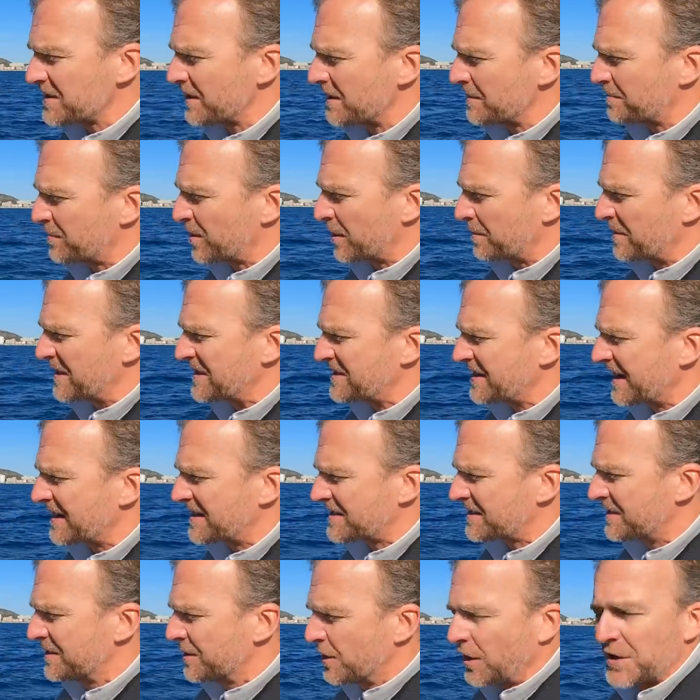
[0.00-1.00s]
so it probably
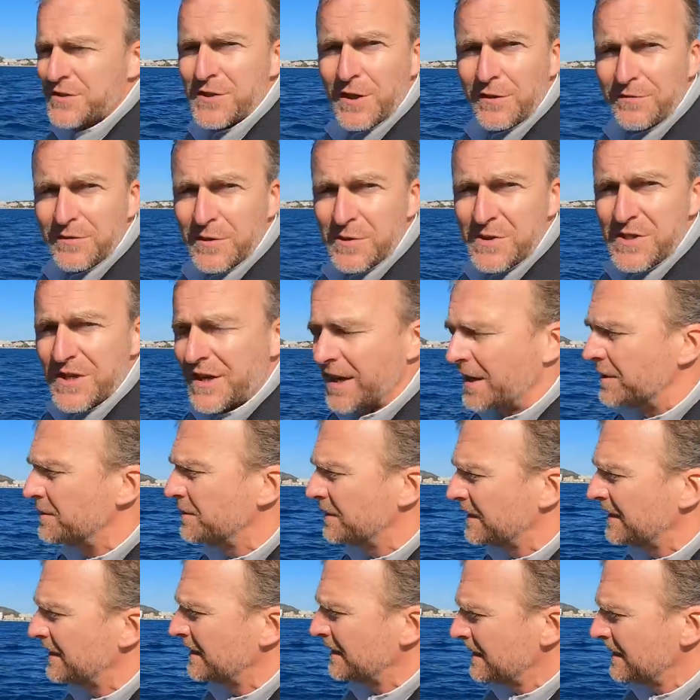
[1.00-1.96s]
takes a knot off or so,